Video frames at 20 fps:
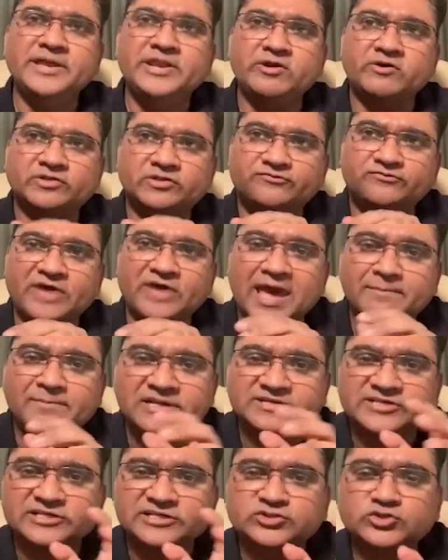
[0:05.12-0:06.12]
of the
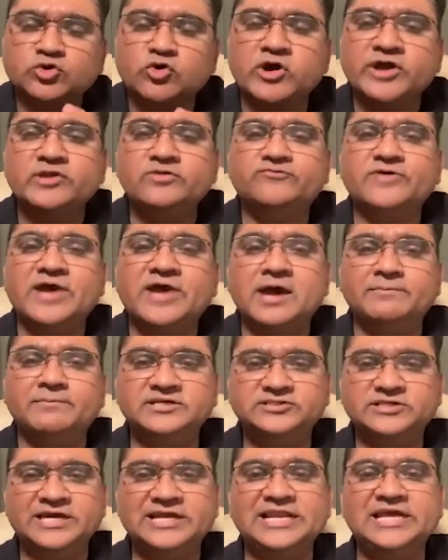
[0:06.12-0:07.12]
families are joint families.
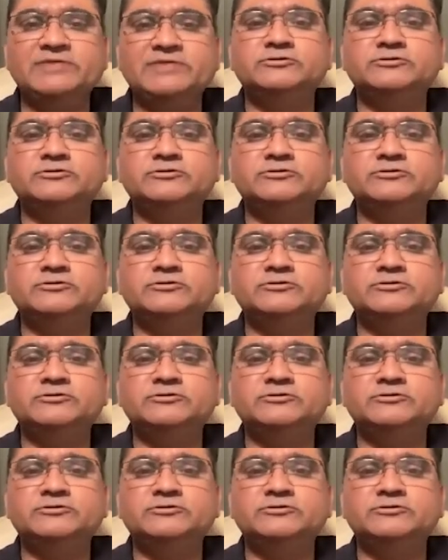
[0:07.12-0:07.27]
They live